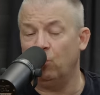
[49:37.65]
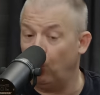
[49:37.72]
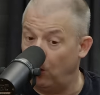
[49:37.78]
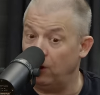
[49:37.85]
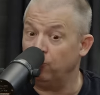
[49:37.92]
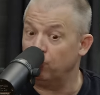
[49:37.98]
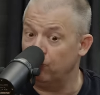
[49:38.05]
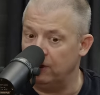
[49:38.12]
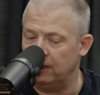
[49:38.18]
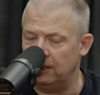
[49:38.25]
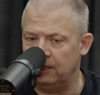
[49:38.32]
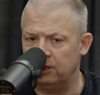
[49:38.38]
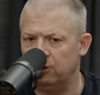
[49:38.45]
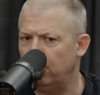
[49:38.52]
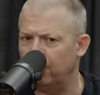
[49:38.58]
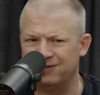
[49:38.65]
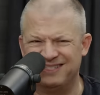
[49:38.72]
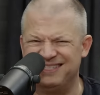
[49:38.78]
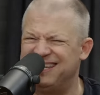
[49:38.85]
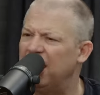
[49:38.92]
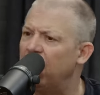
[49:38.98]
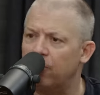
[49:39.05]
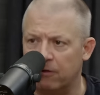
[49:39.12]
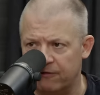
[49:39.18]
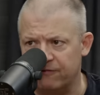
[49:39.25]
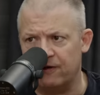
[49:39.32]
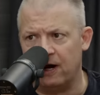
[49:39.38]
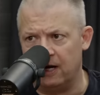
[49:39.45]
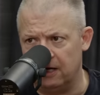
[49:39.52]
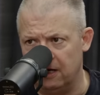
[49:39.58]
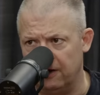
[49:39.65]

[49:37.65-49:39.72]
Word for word: one really who I was terrified